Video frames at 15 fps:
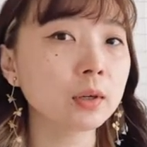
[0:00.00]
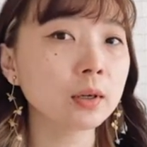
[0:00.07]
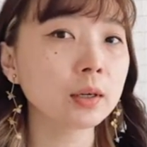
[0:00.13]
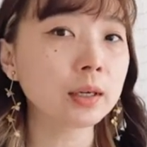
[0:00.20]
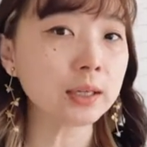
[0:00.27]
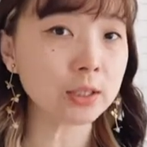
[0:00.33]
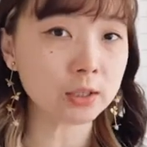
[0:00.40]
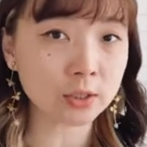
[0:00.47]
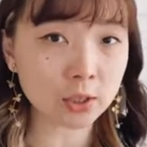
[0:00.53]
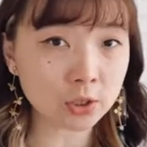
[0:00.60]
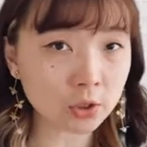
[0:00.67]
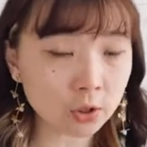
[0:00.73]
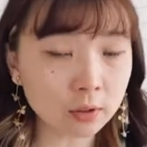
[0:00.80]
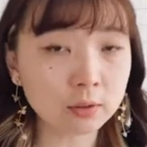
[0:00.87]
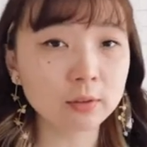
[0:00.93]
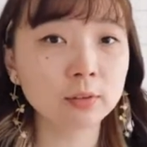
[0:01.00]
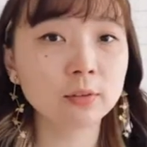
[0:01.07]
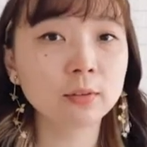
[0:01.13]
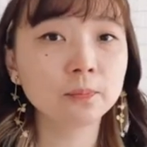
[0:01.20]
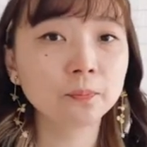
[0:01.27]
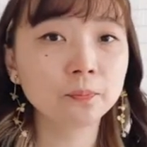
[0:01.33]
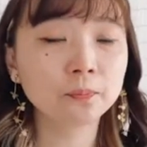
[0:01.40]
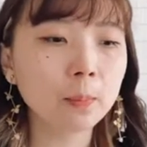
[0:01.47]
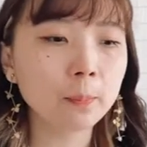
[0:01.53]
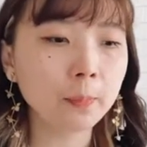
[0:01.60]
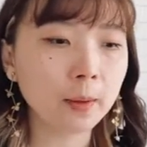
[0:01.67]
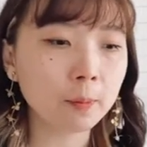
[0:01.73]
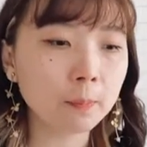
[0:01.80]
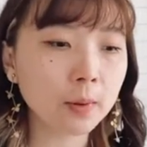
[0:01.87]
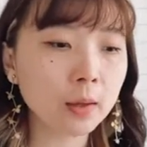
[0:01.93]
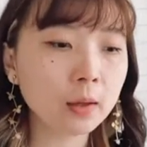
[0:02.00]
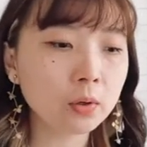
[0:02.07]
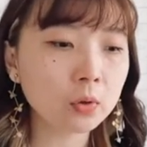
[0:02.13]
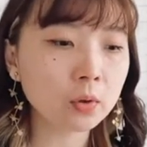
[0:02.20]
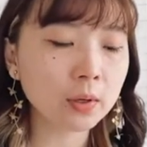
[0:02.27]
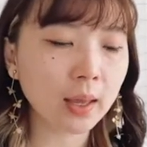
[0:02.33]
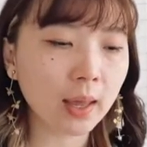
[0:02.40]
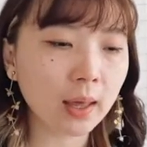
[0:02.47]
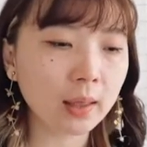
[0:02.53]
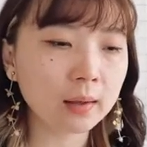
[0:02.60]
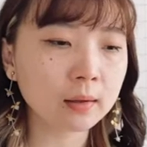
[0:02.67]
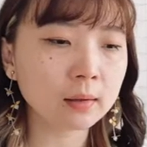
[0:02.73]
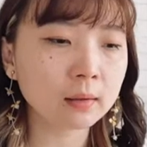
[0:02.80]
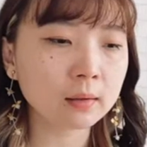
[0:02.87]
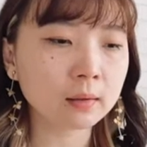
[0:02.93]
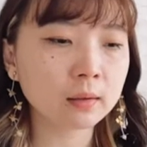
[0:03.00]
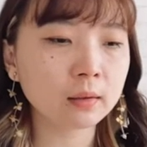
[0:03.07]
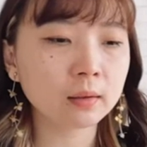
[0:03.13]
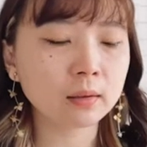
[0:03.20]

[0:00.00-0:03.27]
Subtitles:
research on. Maybe you can